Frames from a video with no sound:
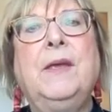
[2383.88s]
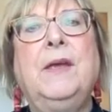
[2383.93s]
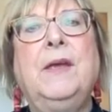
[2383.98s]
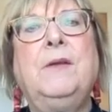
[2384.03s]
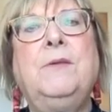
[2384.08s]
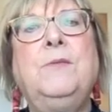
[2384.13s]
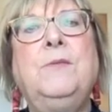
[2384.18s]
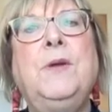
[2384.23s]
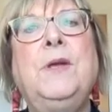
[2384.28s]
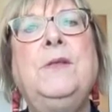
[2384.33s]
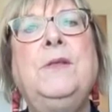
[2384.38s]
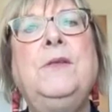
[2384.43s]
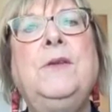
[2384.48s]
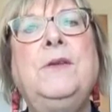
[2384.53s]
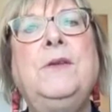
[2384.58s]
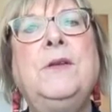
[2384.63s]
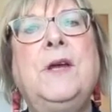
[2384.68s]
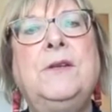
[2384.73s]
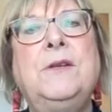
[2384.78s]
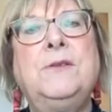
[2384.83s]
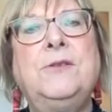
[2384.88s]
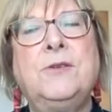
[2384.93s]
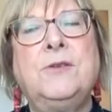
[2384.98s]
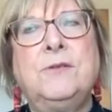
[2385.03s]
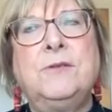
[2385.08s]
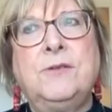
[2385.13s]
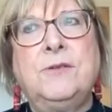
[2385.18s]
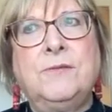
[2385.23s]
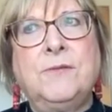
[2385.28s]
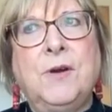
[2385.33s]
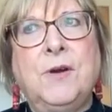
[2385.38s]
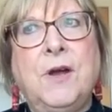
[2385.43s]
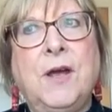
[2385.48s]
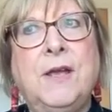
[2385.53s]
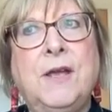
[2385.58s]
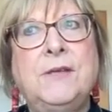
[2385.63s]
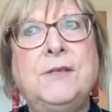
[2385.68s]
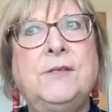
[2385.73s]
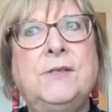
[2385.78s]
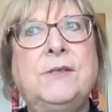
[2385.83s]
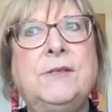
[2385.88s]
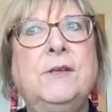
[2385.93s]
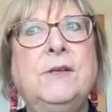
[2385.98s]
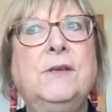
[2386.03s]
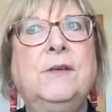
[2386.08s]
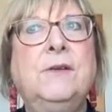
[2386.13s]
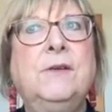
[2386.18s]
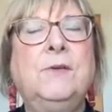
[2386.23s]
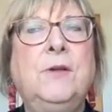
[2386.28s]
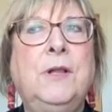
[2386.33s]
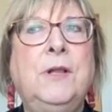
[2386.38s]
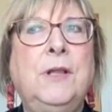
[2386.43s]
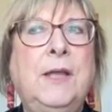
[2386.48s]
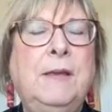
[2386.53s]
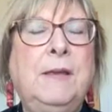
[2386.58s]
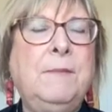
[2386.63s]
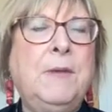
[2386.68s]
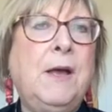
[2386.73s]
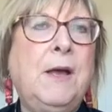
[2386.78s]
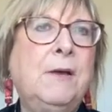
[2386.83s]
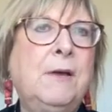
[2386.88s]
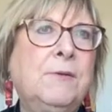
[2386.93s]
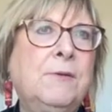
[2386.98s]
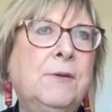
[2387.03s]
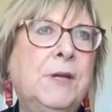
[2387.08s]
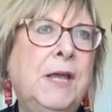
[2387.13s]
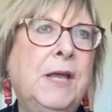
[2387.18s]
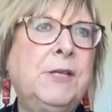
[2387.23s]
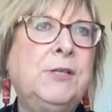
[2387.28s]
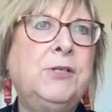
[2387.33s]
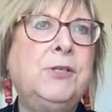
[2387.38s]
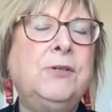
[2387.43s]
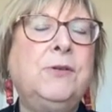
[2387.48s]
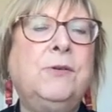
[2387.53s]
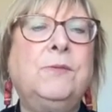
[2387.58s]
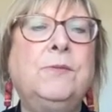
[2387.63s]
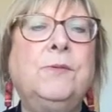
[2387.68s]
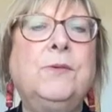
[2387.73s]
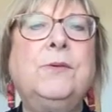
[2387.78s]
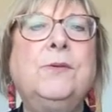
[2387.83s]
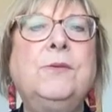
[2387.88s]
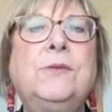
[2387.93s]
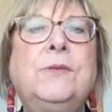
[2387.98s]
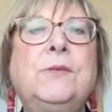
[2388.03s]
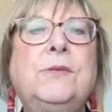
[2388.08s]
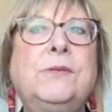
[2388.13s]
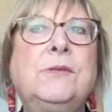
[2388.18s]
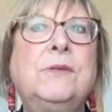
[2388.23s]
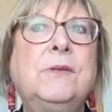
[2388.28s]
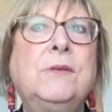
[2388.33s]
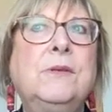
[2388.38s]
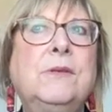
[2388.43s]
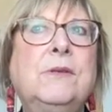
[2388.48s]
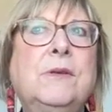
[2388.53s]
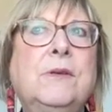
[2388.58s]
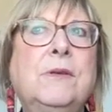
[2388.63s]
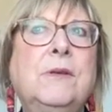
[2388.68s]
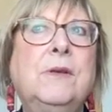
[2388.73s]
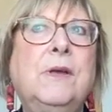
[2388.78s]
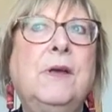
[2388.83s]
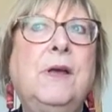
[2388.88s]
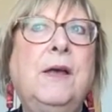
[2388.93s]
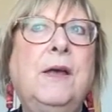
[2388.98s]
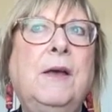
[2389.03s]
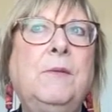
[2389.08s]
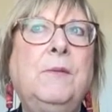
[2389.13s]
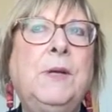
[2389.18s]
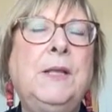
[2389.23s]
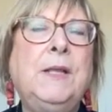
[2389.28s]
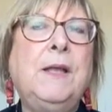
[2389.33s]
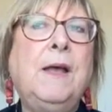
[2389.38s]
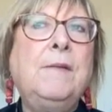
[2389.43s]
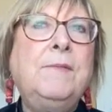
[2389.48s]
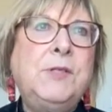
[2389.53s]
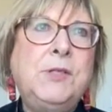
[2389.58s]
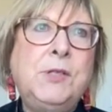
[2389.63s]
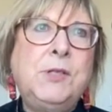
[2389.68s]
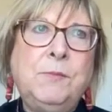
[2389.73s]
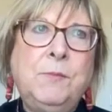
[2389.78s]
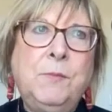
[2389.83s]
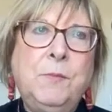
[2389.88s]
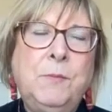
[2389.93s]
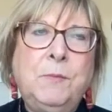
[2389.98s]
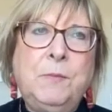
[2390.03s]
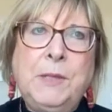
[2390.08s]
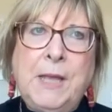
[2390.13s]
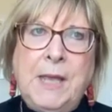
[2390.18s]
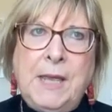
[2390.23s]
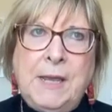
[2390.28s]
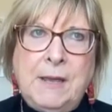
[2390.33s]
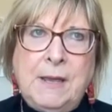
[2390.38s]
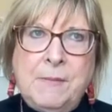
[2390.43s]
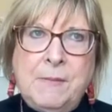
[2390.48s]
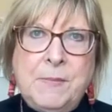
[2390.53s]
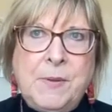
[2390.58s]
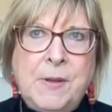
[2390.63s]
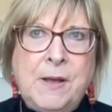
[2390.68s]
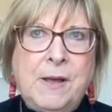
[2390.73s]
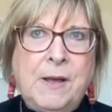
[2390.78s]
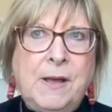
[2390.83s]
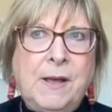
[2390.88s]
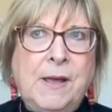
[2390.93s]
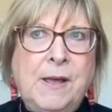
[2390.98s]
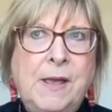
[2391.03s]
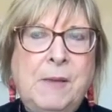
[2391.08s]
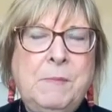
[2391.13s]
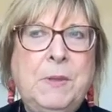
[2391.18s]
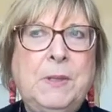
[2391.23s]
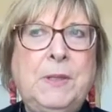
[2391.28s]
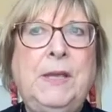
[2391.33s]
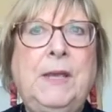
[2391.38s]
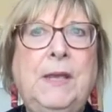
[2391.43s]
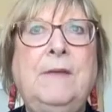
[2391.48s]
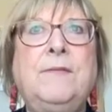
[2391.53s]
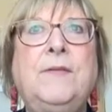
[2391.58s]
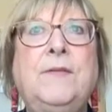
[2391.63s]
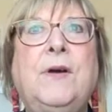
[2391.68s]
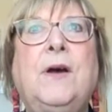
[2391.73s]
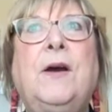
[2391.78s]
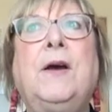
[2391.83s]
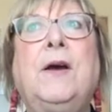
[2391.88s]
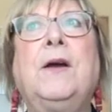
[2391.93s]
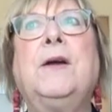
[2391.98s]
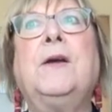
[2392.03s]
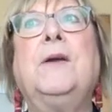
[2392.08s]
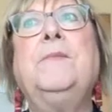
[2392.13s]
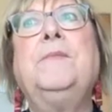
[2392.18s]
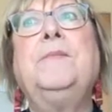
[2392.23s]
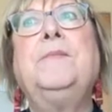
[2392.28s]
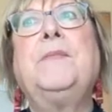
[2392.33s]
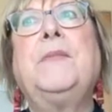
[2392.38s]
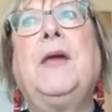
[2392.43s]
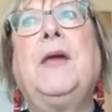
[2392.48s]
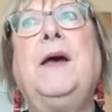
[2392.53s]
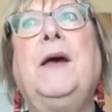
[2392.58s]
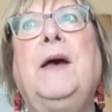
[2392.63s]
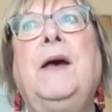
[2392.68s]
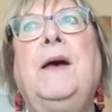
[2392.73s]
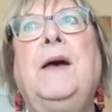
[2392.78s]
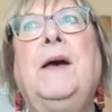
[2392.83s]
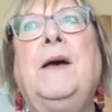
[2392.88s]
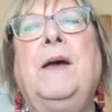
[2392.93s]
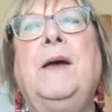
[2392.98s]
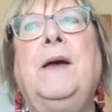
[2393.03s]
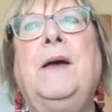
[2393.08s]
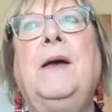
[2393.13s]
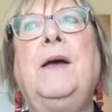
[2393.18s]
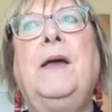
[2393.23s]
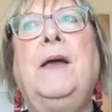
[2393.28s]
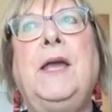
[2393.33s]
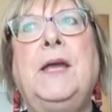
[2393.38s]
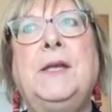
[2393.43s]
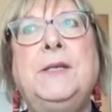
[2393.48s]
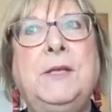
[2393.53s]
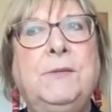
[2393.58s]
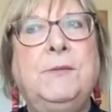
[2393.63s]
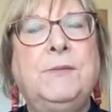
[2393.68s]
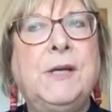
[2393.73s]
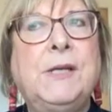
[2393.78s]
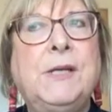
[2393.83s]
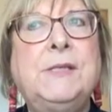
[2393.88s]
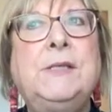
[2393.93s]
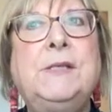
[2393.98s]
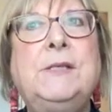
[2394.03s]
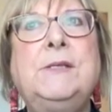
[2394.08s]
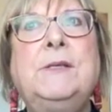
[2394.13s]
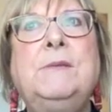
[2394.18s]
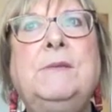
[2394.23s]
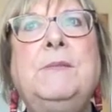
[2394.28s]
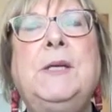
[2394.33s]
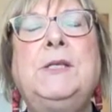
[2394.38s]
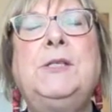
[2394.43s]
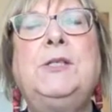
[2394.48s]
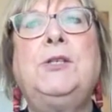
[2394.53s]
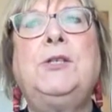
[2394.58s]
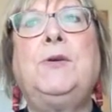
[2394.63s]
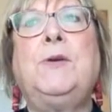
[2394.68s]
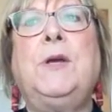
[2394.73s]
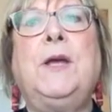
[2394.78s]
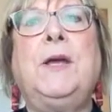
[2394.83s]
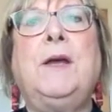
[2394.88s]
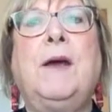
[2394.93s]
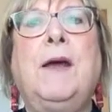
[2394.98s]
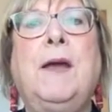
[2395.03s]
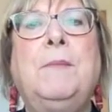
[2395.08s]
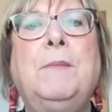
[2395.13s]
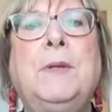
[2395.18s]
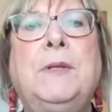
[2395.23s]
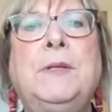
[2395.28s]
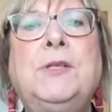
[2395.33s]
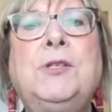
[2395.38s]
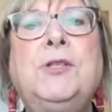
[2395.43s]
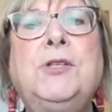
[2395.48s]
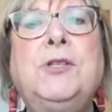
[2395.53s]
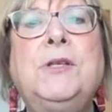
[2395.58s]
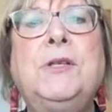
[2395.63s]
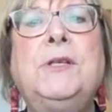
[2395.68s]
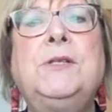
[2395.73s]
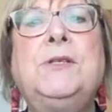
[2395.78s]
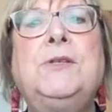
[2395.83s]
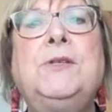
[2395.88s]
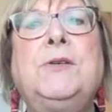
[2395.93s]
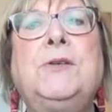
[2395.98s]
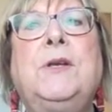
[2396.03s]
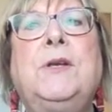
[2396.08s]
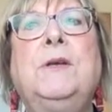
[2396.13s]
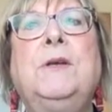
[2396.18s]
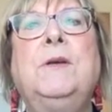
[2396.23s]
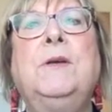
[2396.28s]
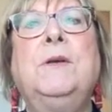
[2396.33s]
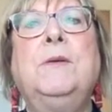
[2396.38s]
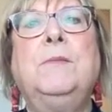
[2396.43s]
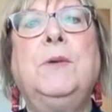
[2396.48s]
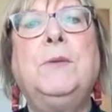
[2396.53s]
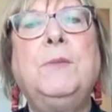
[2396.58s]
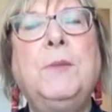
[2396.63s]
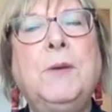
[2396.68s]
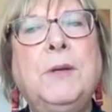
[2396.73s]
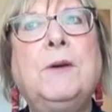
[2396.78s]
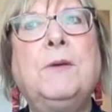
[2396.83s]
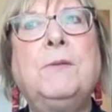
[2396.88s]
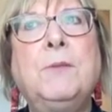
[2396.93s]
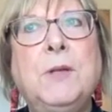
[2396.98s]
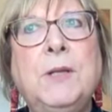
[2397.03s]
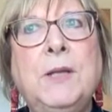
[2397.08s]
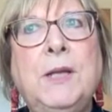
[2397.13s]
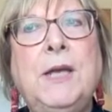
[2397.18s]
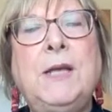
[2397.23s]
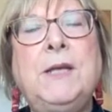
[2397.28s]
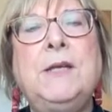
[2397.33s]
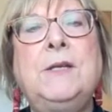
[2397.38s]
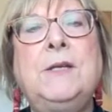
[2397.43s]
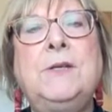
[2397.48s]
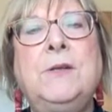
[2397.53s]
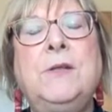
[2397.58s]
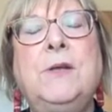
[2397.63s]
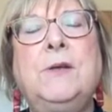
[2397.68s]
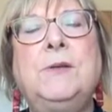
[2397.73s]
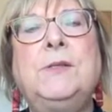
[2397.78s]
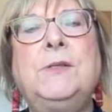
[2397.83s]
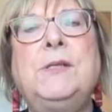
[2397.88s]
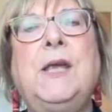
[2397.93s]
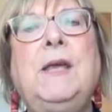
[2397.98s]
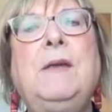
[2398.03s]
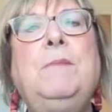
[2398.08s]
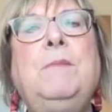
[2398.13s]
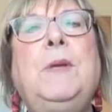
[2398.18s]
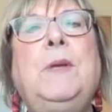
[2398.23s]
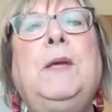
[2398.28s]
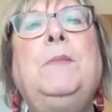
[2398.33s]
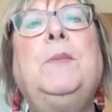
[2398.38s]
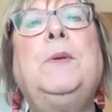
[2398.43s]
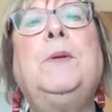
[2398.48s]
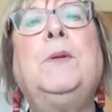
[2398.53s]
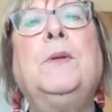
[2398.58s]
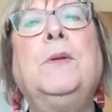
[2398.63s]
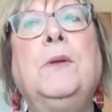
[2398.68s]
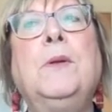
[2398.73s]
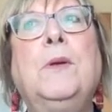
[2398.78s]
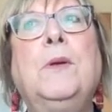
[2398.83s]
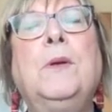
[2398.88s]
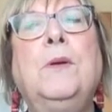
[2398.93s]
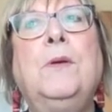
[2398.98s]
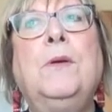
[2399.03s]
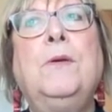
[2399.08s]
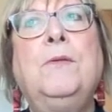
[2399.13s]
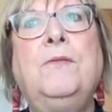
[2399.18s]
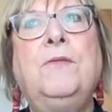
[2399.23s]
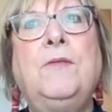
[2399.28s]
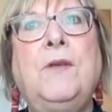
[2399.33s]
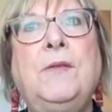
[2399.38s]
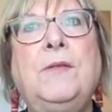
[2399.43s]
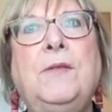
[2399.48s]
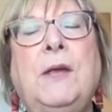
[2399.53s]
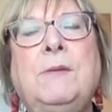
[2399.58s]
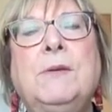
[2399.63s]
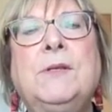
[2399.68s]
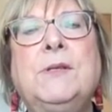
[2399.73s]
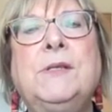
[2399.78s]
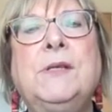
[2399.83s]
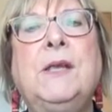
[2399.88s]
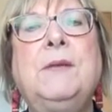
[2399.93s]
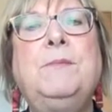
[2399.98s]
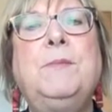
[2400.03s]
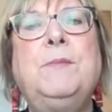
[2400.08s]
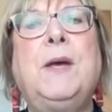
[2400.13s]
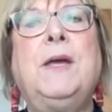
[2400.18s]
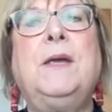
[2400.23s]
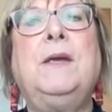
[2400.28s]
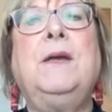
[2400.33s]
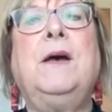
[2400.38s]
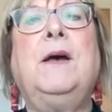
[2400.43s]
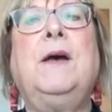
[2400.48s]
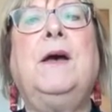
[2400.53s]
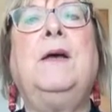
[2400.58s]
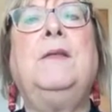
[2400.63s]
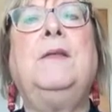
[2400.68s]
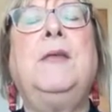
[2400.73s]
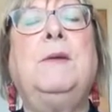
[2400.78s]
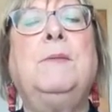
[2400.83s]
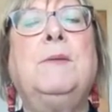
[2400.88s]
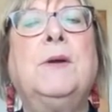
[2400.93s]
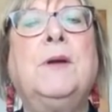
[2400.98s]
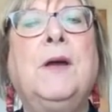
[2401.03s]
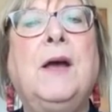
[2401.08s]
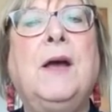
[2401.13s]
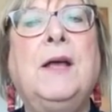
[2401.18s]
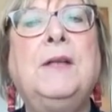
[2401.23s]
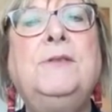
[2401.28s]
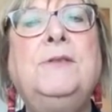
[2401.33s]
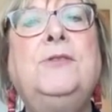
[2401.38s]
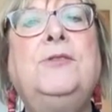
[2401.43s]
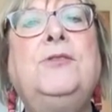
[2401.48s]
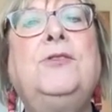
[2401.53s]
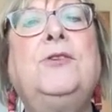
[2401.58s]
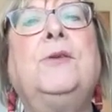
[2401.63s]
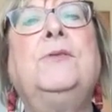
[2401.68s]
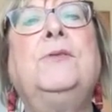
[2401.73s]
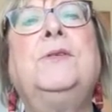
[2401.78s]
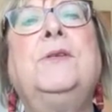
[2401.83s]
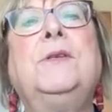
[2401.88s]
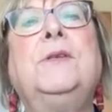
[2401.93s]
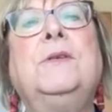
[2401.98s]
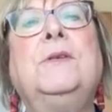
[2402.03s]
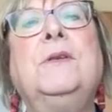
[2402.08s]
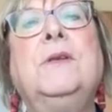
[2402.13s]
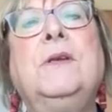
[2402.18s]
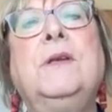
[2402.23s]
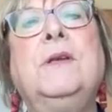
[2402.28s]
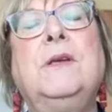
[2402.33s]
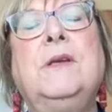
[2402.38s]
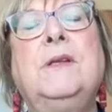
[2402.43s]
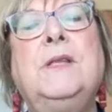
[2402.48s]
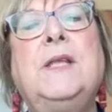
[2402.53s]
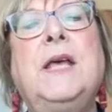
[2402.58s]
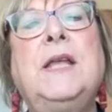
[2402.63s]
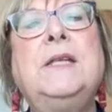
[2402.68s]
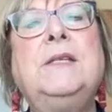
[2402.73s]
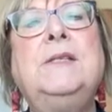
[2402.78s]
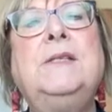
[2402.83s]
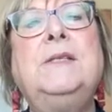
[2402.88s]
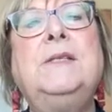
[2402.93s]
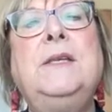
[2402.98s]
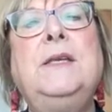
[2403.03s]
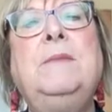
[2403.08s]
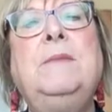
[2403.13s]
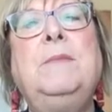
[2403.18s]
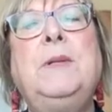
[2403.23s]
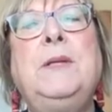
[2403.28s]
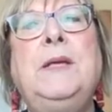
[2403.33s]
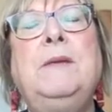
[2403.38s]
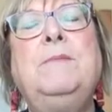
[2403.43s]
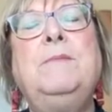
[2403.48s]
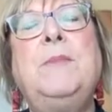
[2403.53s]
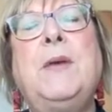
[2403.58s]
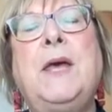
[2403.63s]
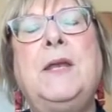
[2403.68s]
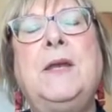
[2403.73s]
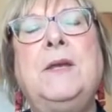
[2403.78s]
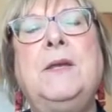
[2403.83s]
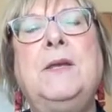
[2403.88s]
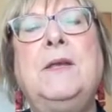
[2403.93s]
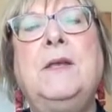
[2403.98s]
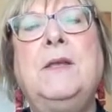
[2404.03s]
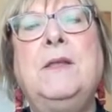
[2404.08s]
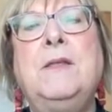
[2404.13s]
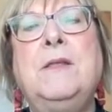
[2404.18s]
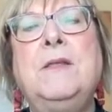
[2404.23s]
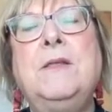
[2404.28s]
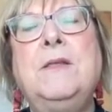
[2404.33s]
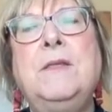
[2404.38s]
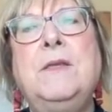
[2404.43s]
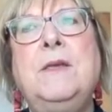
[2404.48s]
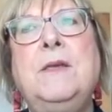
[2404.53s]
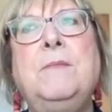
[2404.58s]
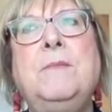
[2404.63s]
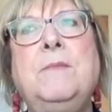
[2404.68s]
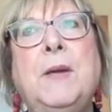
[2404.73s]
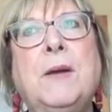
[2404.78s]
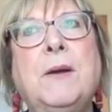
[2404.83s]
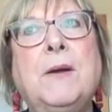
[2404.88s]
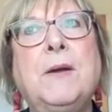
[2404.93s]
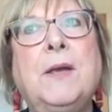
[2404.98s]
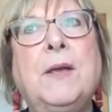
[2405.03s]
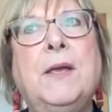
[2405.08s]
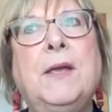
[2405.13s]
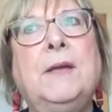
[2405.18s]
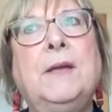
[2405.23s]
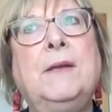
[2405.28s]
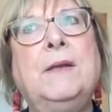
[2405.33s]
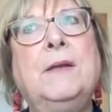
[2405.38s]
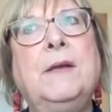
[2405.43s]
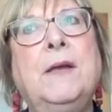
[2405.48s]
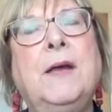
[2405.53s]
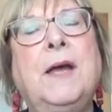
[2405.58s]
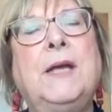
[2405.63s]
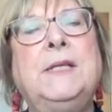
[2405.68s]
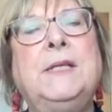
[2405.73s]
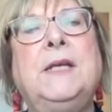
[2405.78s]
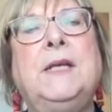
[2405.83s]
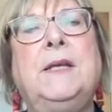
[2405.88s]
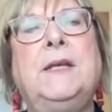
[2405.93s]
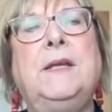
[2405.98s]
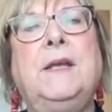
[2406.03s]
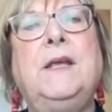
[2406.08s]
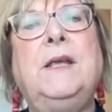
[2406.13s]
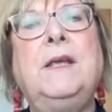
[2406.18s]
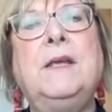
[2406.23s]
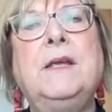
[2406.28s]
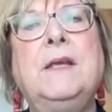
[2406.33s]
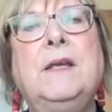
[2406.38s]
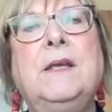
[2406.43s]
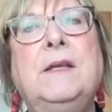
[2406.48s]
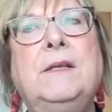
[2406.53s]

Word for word: And we in the United Church of Christ, who claim congregational roots, uh, we love to play up, I believe, our uh, anti racism history, our abolition history, but we are related to those same people who felt they were sent by God, they were God's chosen, that is deeply embedded in the American identity.